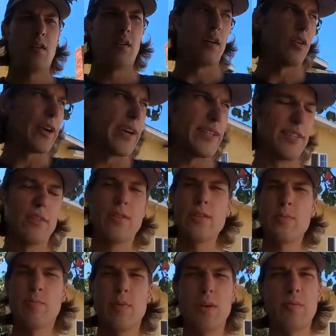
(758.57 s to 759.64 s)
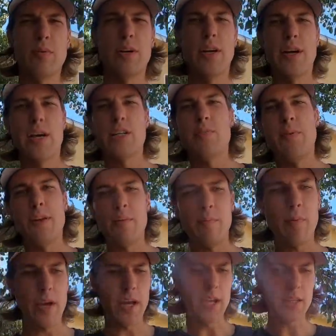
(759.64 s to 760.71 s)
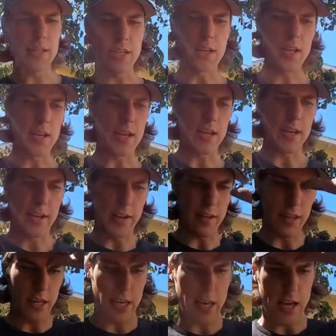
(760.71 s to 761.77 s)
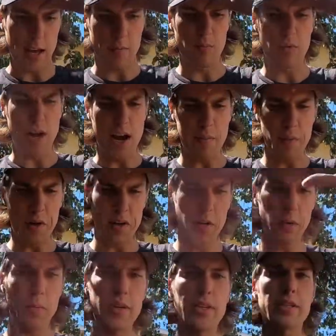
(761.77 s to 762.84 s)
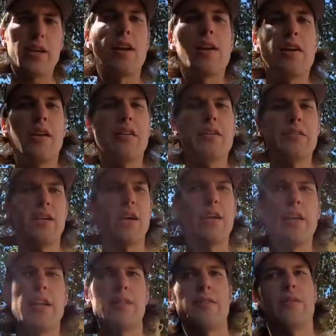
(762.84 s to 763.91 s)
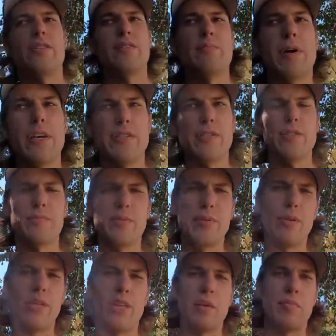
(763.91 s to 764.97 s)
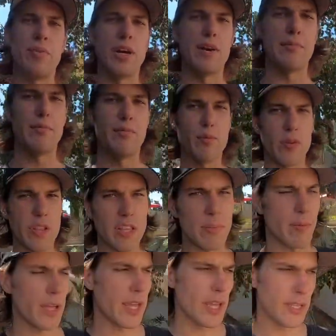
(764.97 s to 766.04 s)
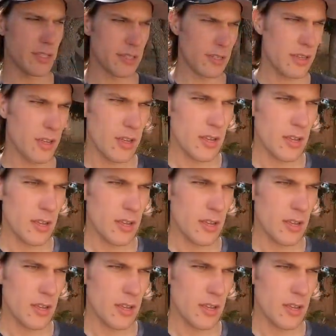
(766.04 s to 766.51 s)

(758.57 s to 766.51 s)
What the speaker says: Okay, so this bumper has been painted in the primer. We just got another sand on it, so it's nice and smooth and prepped for the paint.